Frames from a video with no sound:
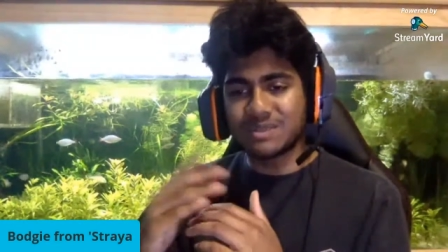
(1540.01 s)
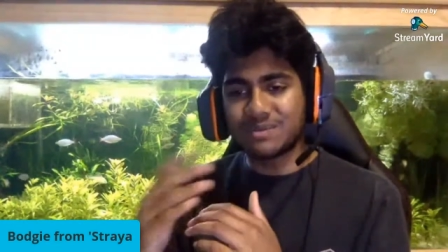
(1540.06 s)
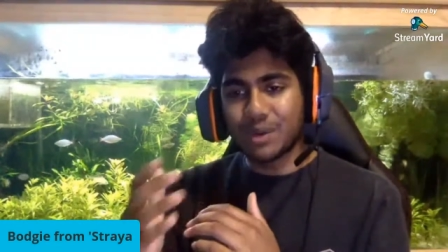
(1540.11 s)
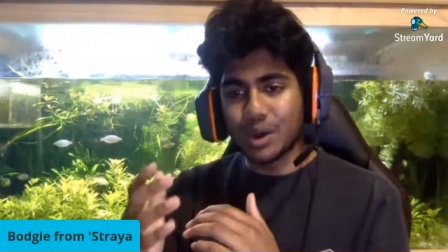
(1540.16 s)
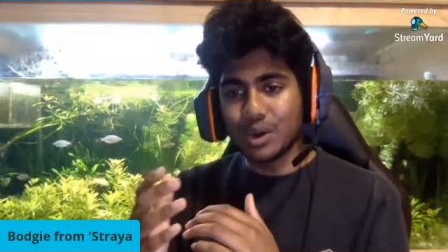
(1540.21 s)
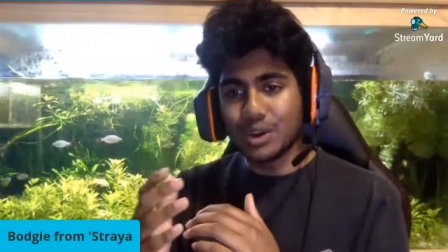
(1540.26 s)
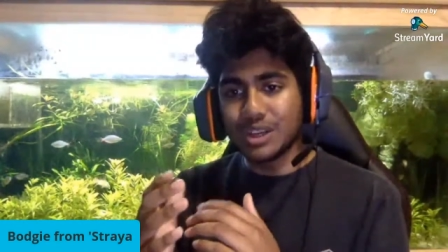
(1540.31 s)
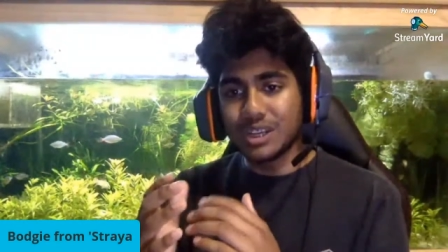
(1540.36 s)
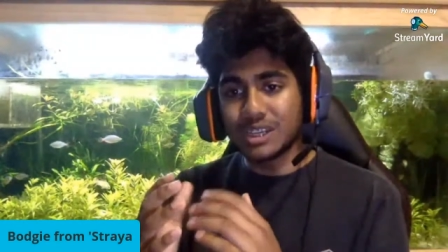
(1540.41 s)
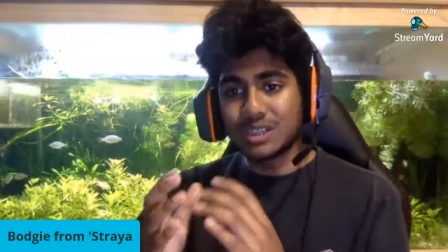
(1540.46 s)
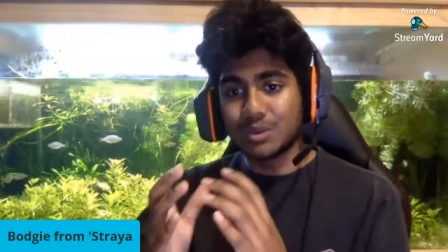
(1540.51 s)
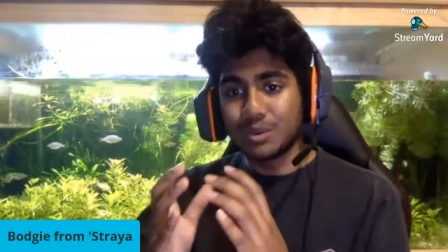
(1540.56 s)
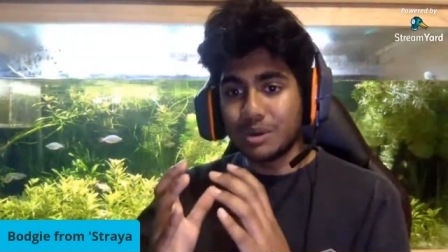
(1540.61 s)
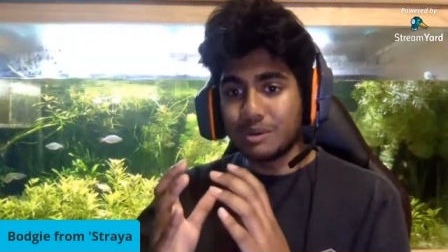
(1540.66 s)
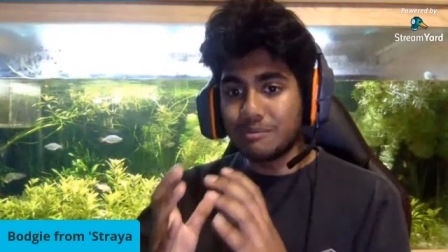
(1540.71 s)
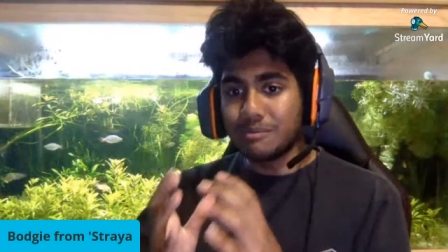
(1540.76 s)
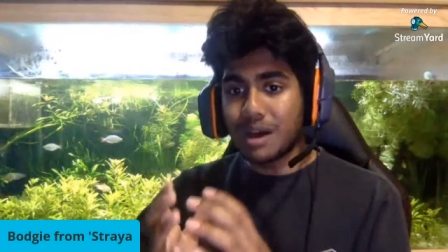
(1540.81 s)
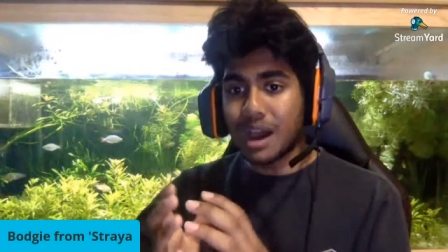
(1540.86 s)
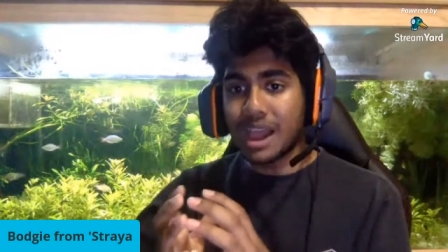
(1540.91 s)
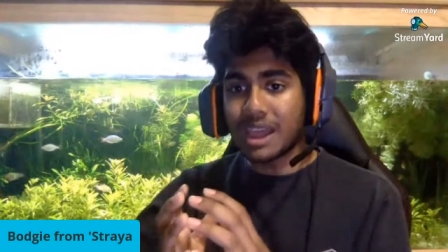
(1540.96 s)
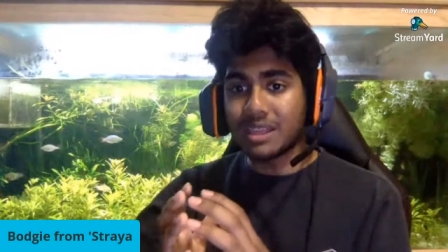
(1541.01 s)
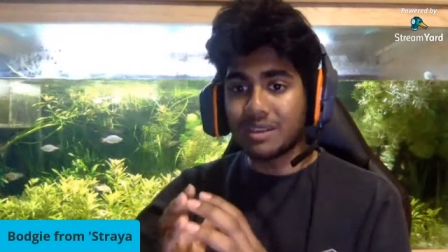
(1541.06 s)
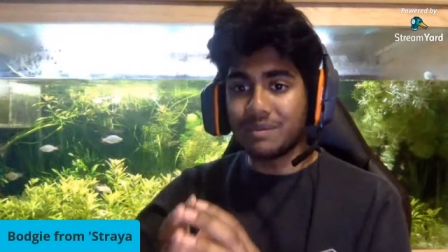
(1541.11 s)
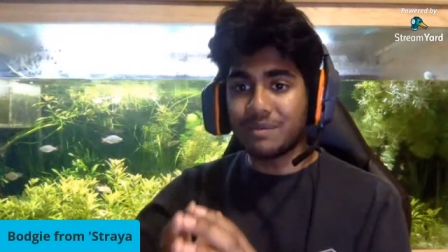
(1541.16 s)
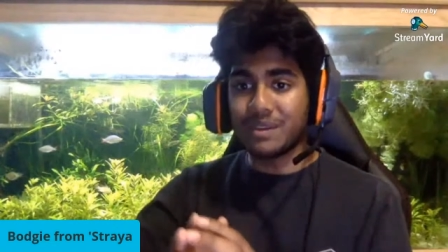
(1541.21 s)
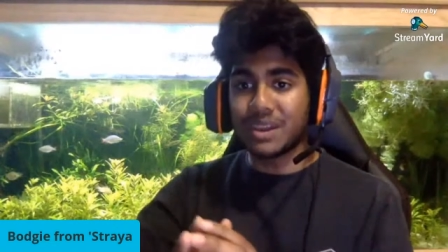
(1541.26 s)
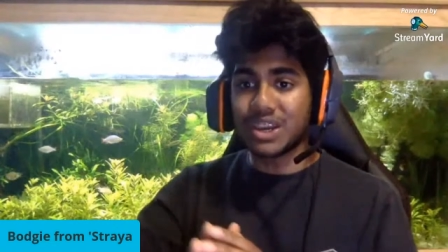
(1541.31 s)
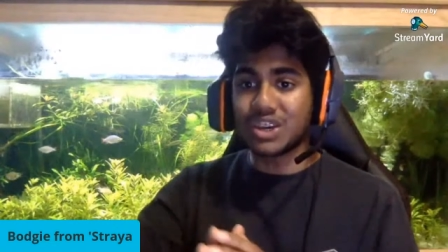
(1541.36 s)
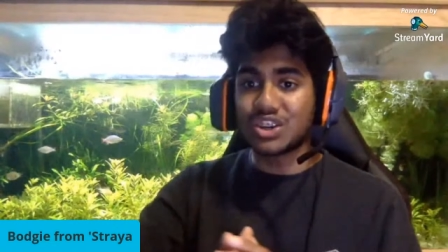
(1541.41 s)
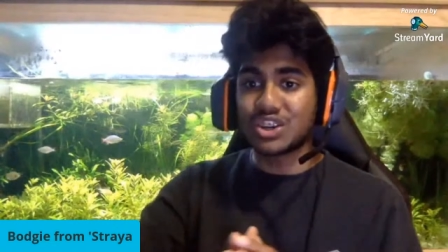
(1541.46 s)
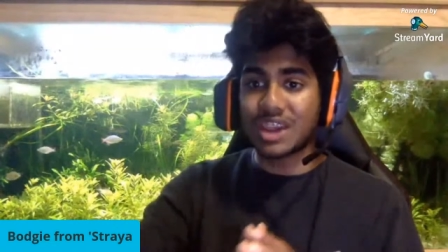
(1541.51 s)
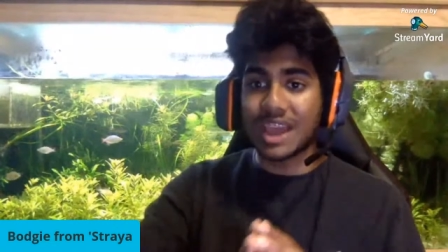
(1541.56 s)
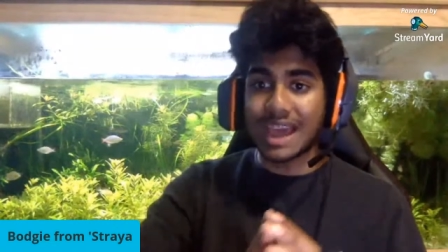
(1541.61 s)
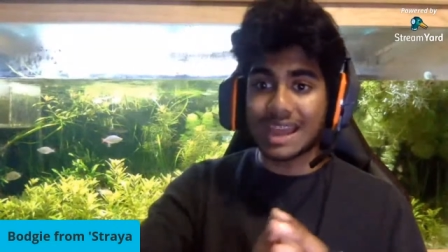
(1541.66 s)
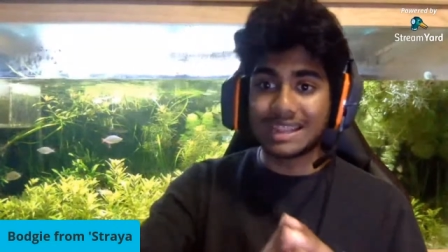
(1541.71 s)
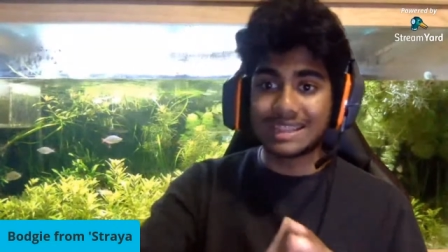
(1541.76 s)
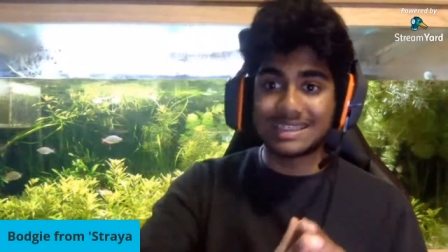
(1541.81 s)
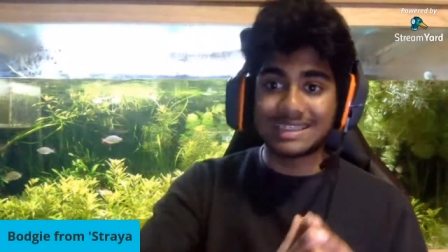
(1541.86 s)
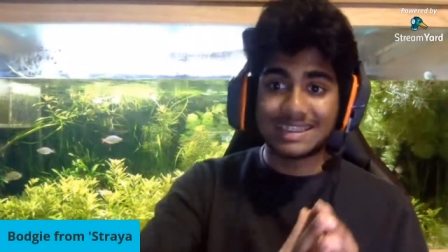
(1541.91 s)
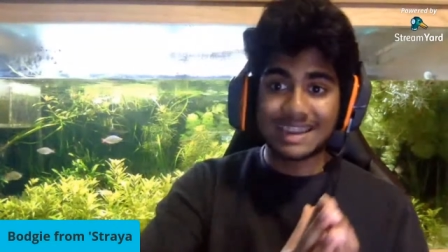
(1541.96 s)
focus to admire the fish at
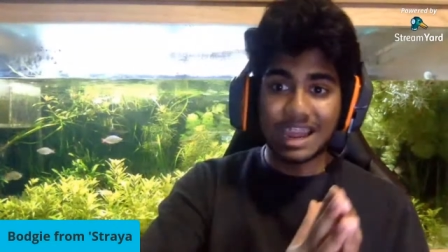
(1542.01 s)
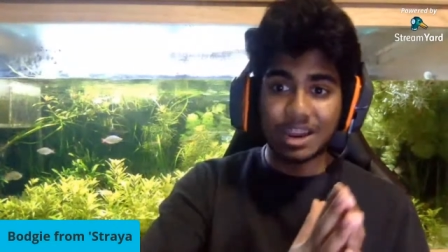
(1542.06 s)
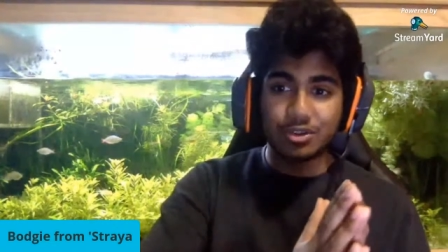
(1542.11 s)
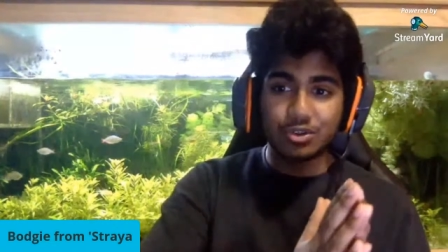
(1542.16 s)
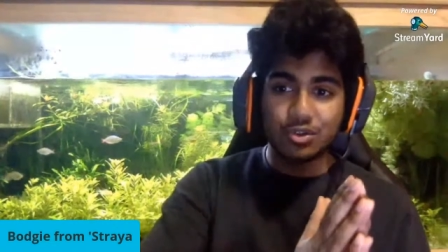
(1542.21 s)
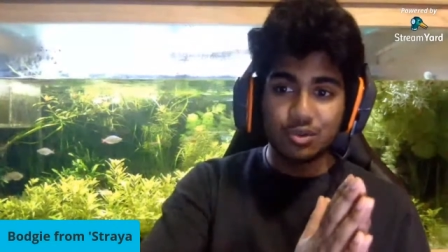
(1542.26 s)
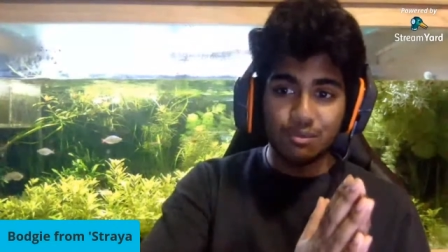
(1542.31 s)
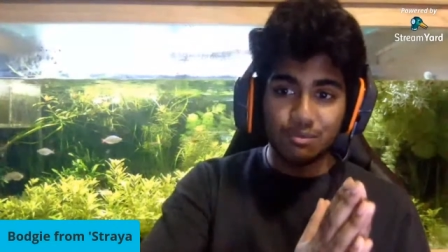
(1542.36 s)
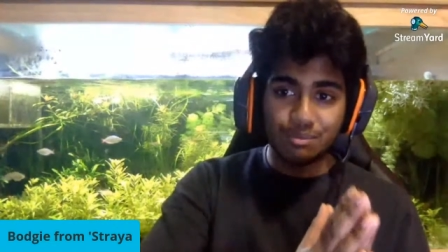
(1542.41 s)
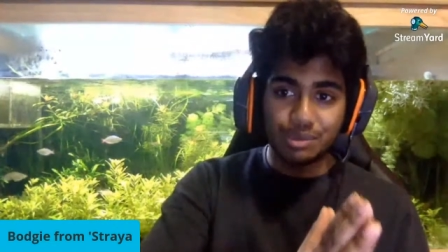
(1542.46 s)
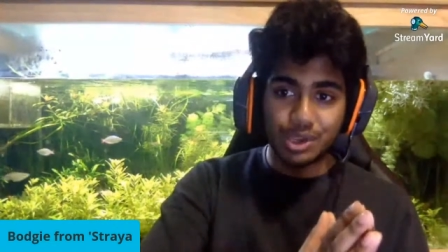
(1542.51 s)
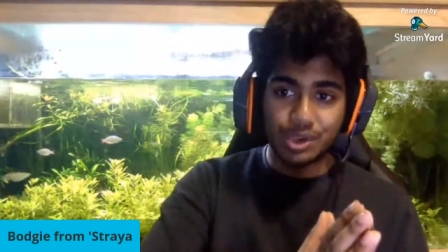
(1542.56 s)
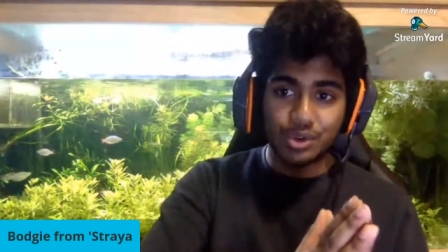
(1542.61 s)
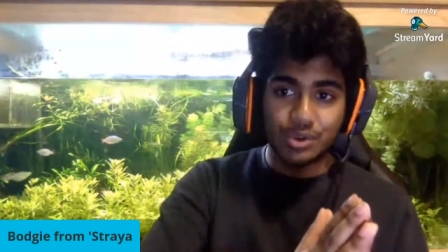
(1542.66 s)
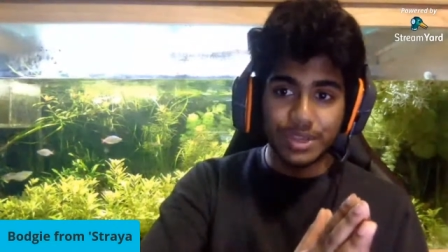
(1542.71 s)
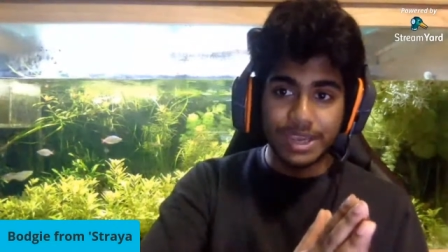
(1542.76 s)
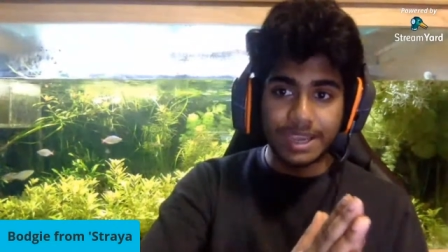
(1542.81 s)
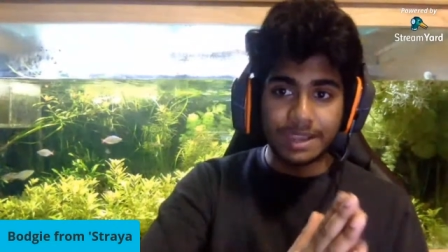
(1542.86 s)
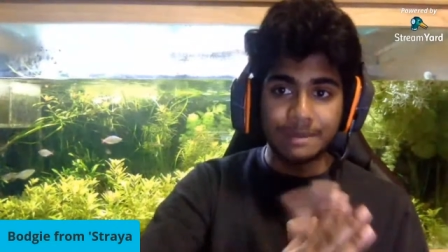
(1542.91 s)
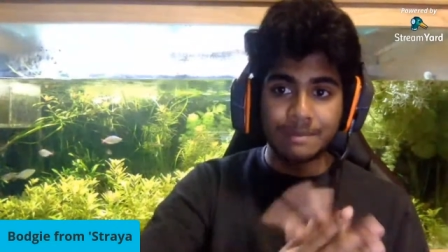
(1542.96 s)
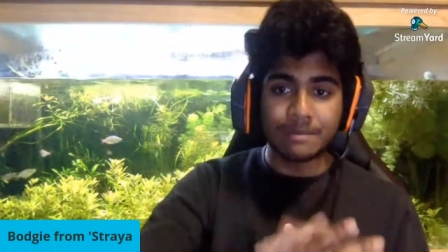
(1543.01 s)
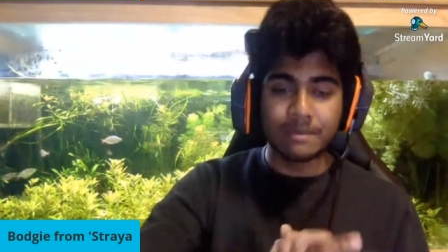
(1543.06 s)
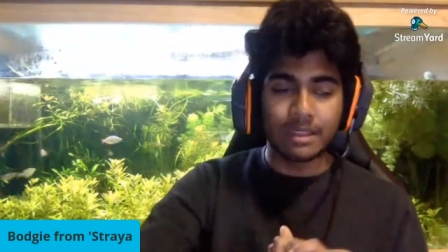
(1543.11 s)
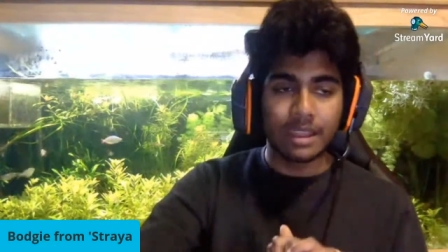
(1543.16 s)
its natural beauty.